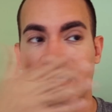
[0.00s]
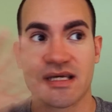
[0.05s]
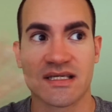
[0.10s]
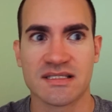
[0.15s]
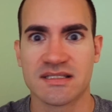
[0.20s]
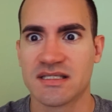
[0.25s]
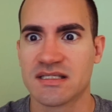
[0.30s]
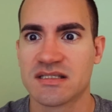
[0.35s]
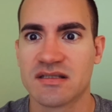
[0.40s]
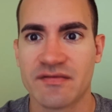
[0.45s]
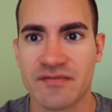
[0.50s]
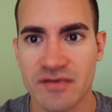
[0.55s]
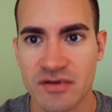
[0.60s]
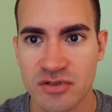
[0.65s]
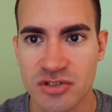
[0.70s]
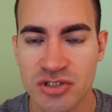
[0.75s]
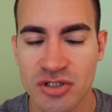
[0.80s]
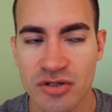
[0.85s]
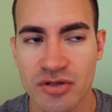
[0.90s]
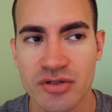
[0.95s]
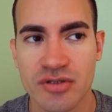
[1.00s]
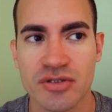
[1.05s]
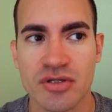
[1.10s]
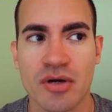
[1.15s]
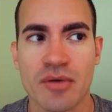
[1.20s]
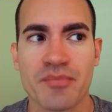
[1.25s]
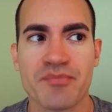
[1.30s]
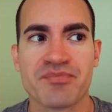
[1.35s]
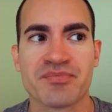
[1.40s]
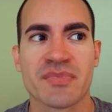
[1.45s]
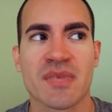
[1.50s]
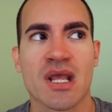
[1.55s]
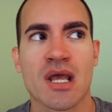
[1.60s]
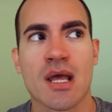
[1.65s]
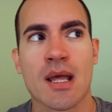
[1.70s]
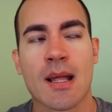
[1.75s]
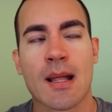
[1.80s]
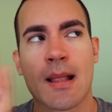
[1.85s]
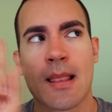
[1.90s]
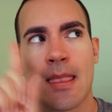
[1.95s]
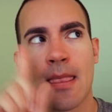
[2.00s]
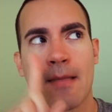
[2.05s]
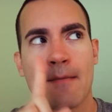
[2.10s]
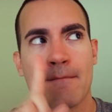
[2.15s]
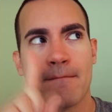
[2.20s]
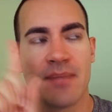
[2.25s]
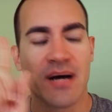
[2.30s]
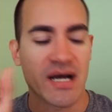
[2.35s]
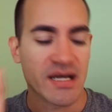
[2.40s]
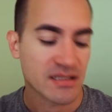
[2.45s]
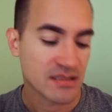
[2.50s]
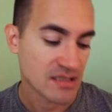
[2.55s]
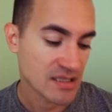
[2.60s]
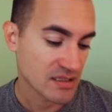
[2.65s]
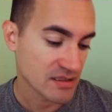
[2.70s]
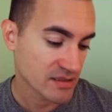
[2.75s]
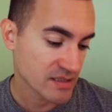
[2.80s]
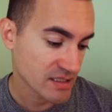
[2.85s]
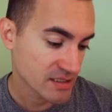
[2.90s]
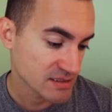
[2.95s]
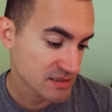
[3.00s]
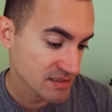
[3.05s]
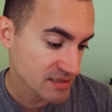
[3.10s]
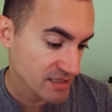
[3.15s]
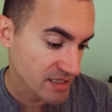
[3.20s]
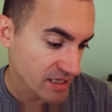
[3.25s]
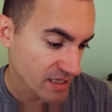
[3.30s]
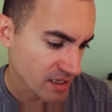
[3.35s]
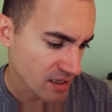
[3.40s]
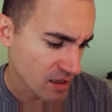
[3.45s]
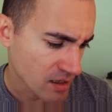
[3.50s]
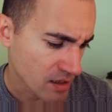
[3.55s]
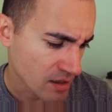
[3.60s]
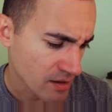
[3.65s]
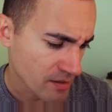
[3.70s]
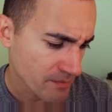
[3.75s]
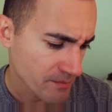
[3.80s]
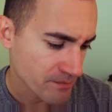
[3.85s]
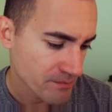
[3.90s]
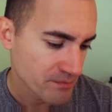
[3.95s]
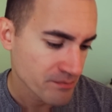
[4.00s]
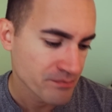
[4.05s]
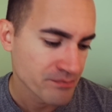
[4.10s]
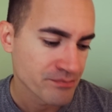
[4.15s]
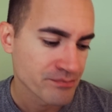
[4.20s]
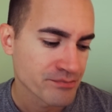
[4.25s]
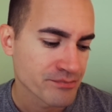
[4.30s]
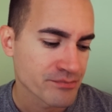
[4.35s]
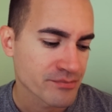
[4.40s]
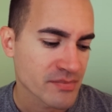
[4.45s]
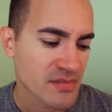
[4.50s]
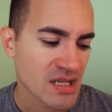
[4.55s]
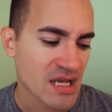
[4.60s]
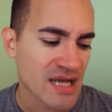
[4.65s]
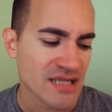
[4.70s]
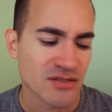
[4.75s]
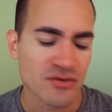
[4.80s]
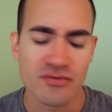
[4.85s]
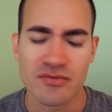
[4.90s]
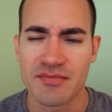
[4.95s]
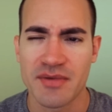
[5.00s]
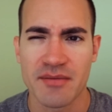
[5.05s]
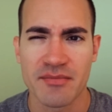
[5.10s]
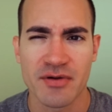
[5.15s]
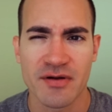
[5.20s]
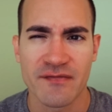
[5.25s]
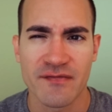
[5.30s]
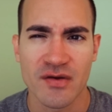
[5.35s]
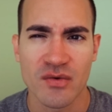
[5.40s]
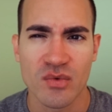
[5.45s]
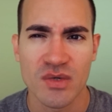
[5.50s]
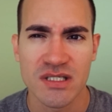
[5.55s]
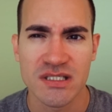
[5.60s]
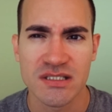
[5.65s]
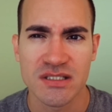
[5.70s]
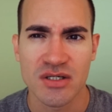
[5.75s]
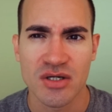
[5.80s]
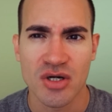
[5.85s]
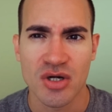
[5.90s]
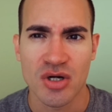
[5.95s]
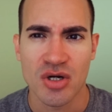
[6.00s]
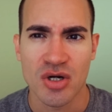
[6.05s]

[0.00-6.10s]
is this the future, you know? But I'll get to that. I don't remember if it was.